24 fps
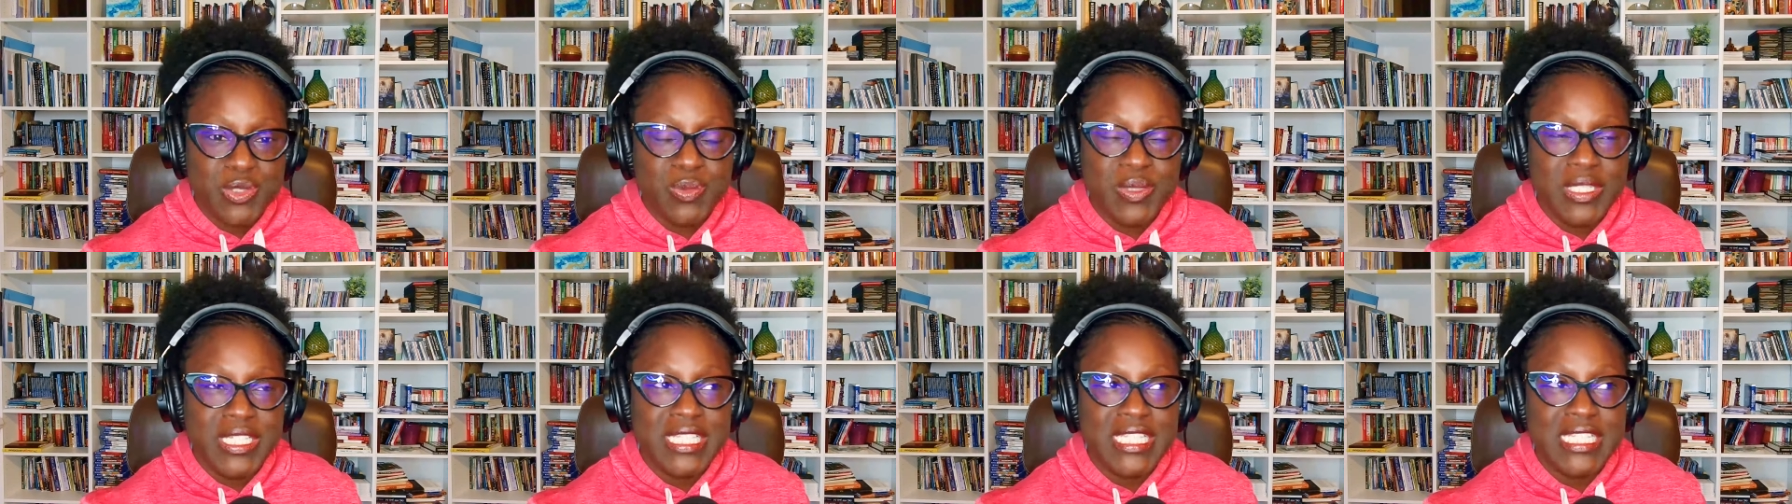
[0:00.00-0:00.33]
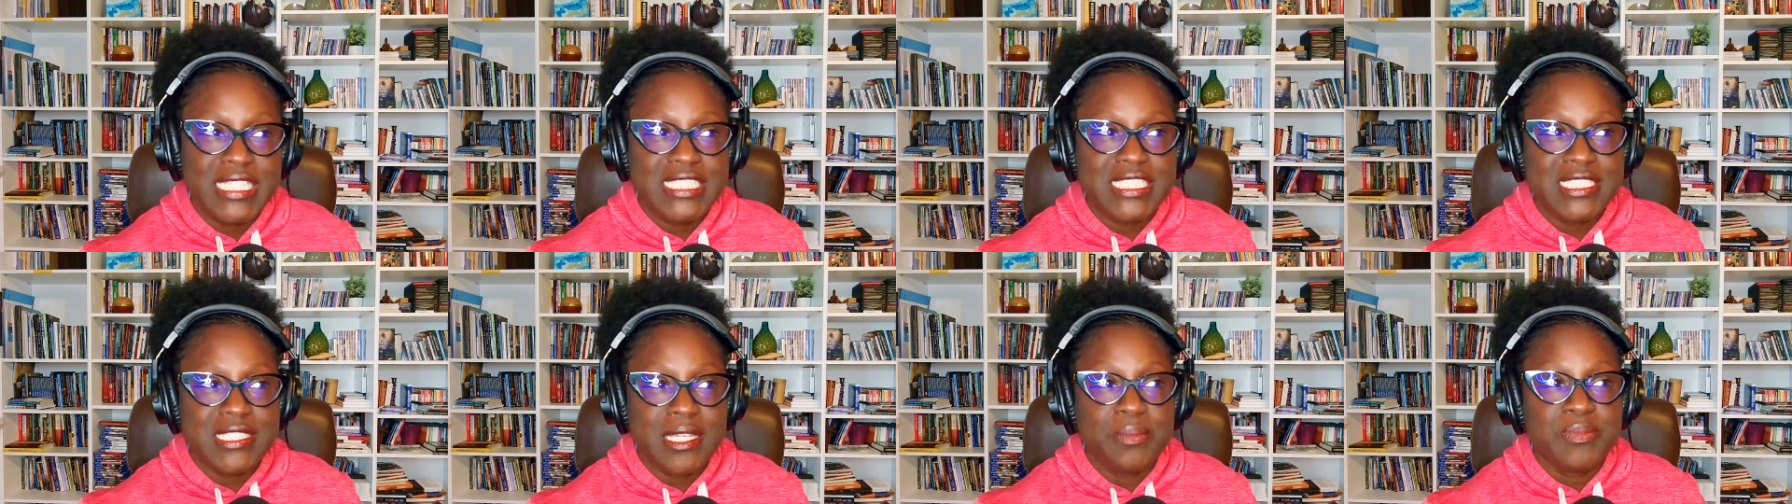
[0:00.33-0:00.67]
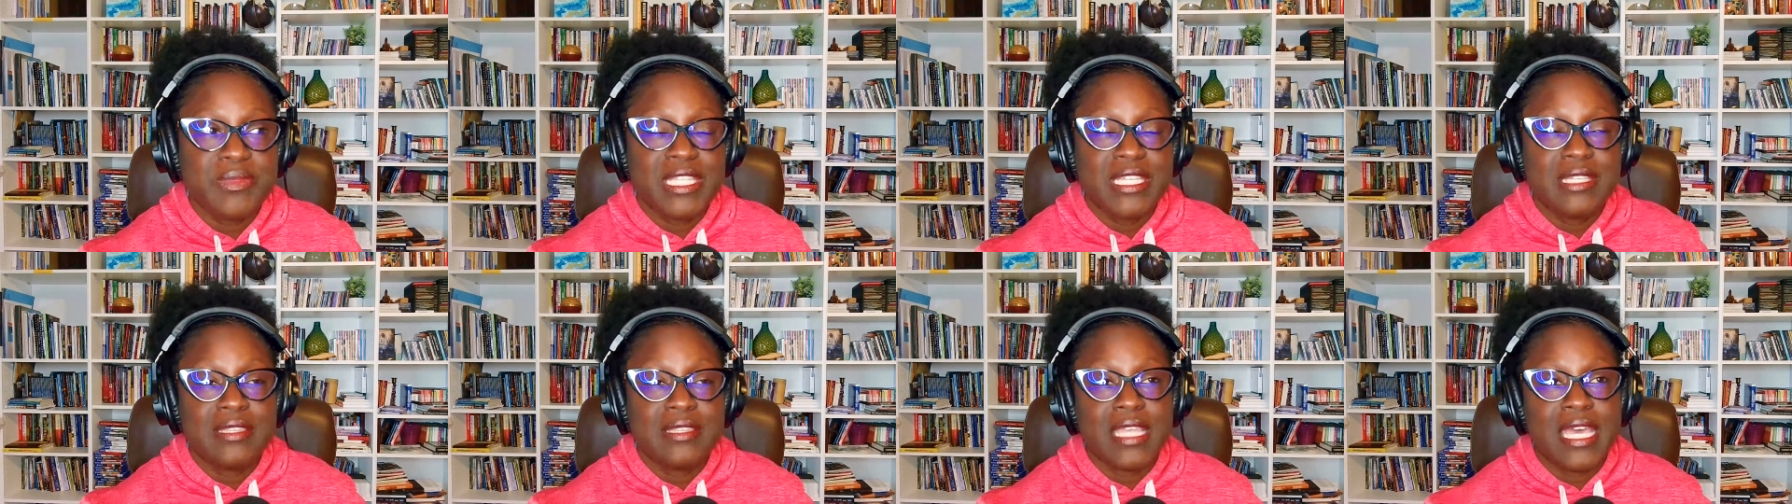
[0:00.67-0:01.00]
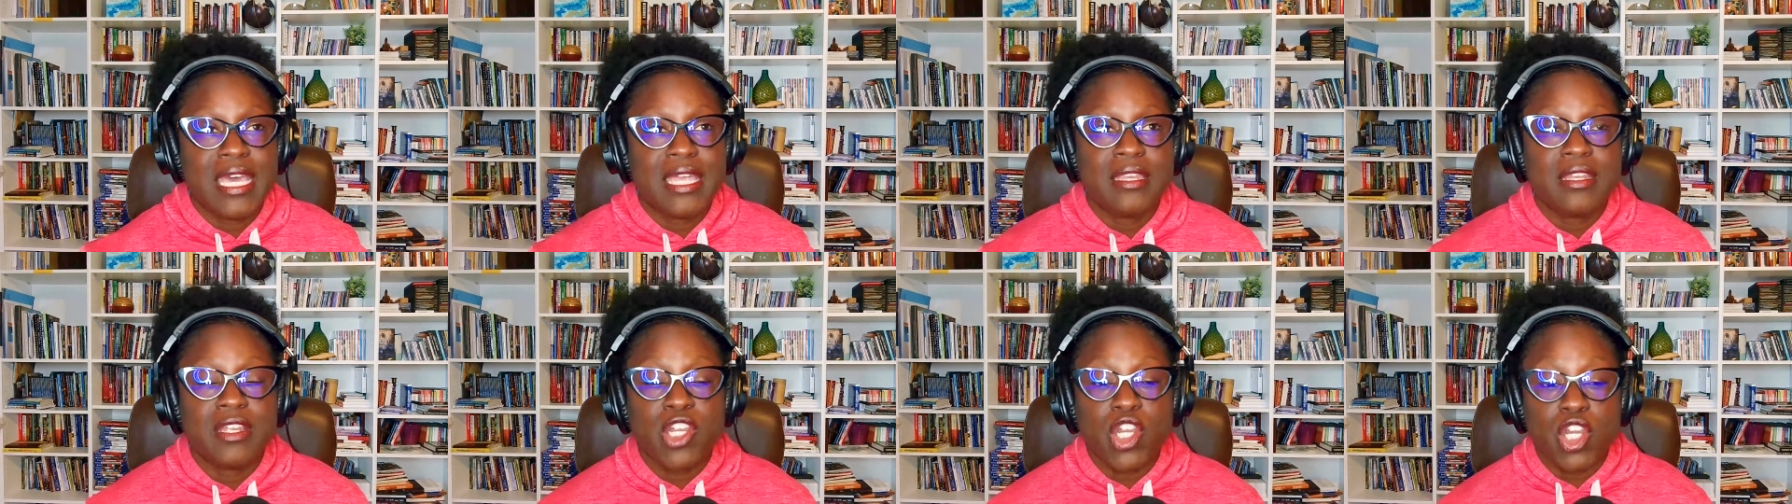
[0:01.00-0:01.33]
really something
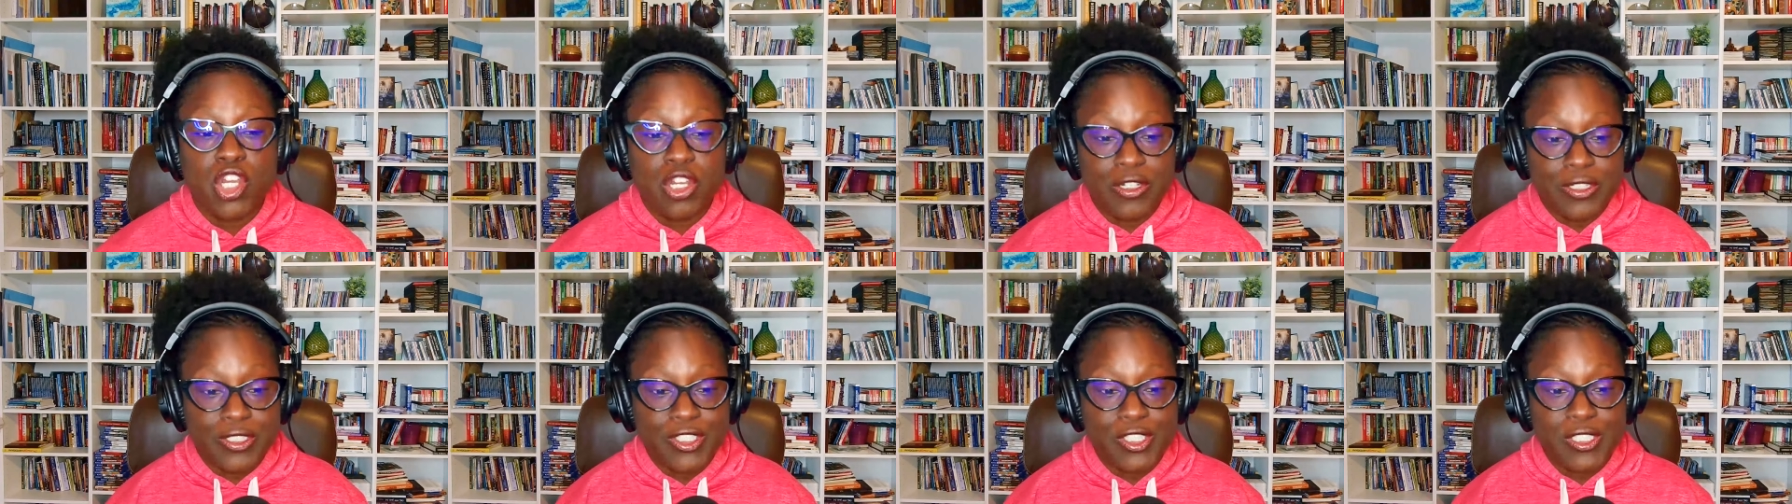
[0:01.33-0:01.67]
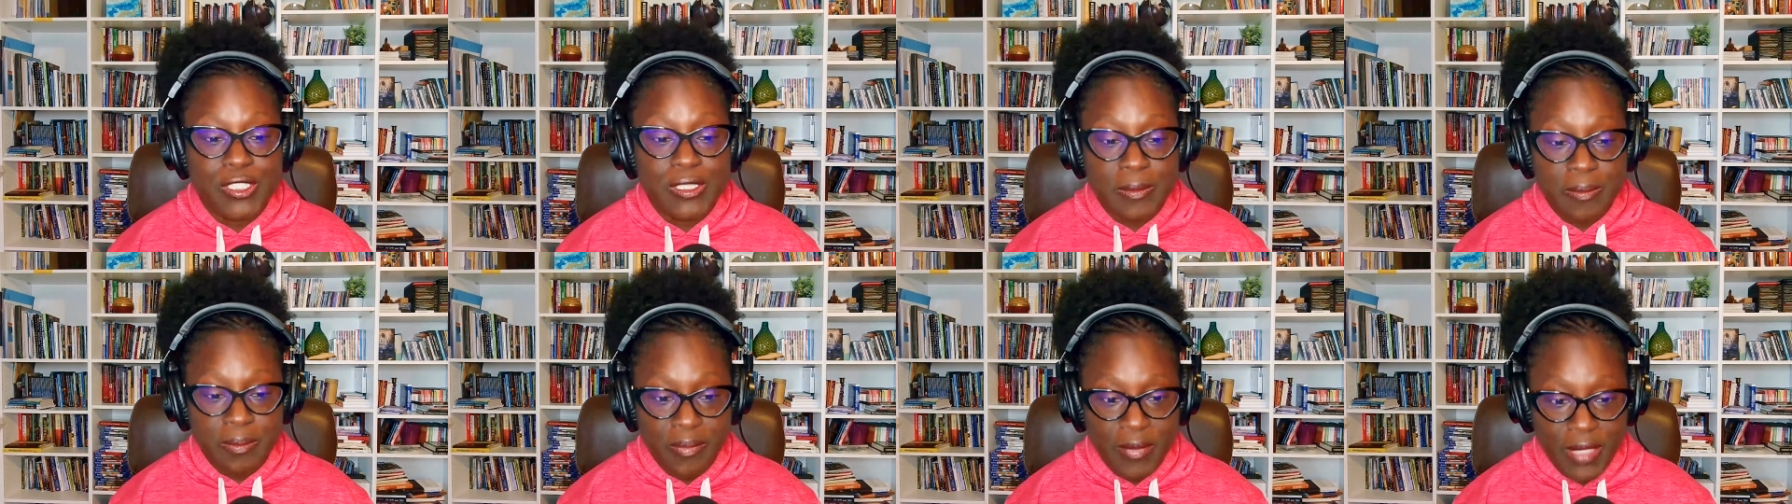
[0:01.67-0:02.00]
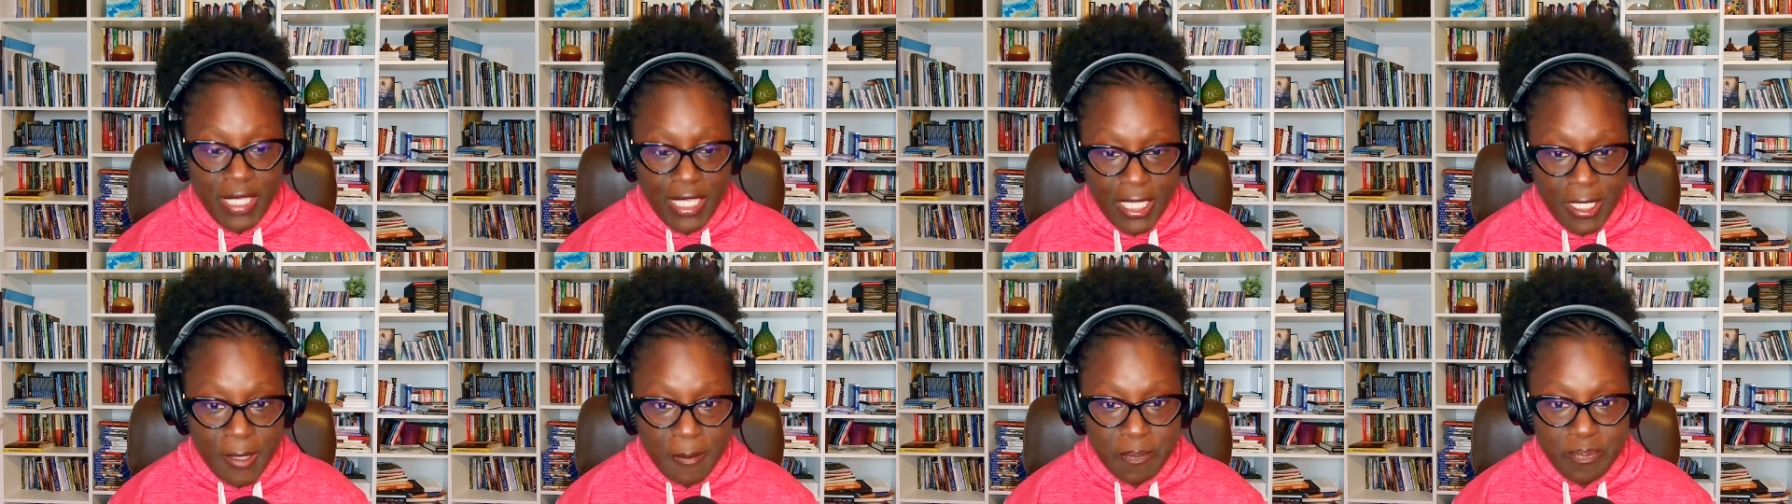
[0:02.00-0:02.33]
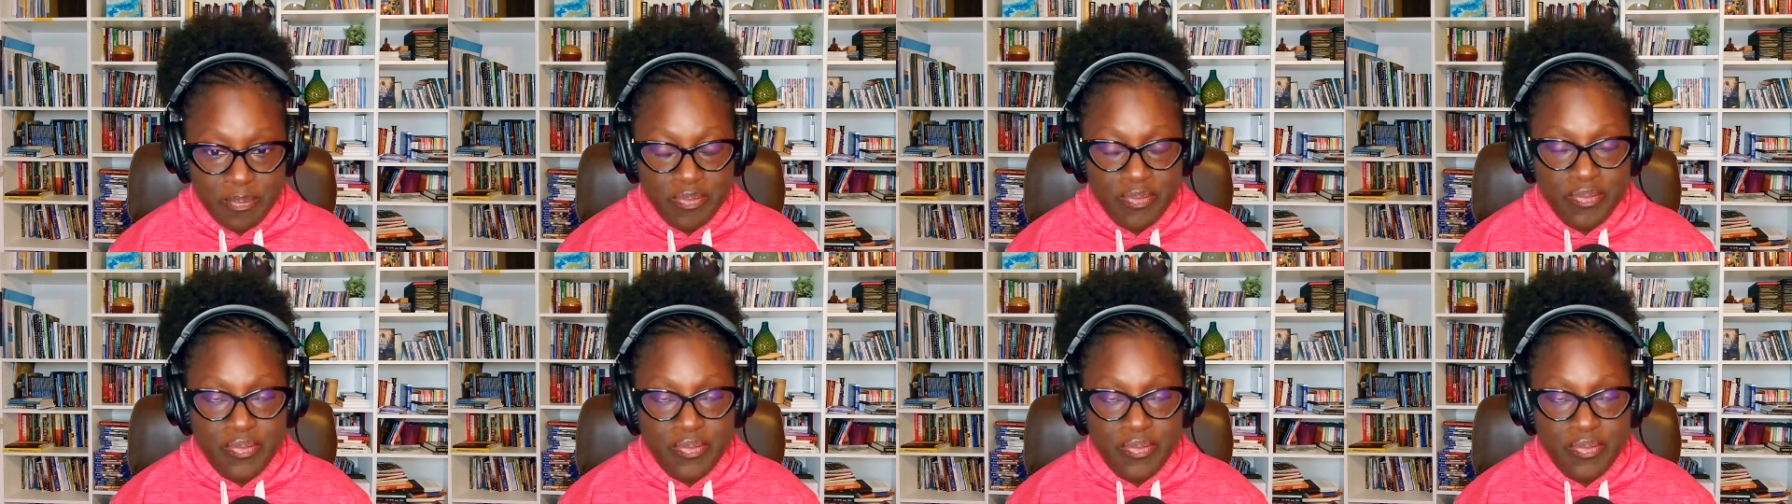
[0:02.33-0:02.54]
that occurred to me.